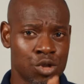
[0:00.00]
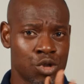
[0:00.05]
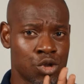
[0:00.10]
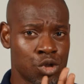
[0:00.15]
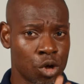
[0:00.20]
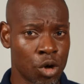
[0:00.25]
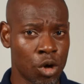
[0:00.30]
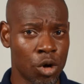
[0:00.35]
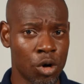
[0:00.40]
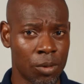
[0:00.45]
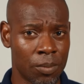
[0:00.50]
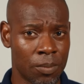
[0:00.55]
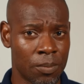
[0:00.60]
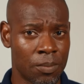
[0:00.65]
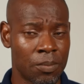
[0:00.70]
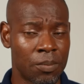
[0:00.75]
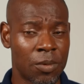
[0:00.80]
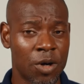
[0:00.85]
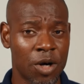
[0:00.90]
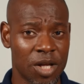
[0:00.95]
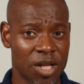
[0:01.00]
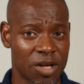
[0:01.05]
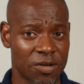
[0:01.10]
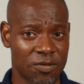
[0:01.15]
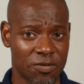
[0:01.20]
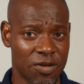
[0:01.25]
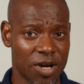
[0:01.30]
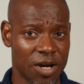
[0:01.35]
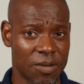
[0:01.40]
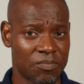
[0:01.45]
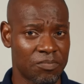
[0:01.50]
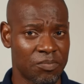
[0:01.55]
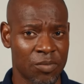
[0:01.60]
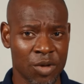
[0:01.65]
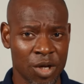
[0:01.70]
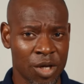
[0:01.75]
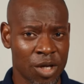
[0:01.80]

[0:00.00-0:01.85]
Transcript: your broiler farm?